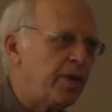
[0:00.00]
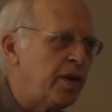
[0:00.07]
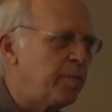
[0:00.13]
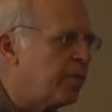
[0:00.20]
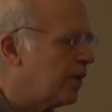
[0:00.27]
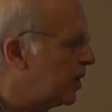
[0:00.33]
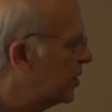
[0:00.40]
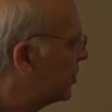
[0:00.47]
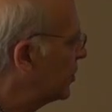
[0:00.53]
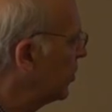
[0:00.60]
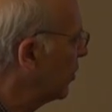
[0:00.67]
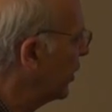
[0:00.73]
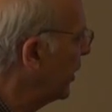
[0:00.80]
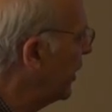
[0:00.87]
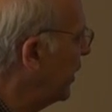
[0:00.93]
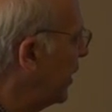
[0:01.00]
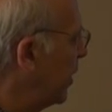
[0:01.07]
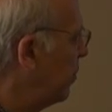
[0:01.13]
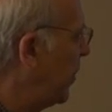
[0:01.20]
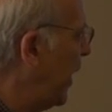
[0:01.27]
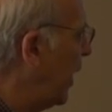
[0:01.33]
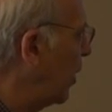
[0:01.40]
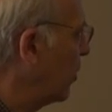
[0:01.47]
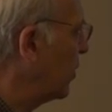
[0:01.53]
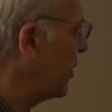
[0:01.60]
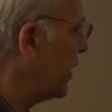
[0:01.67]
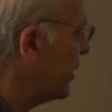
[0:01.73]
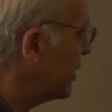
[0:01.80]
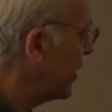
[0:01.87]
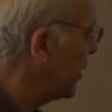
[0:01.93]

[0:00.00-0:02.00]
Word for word: people a story about these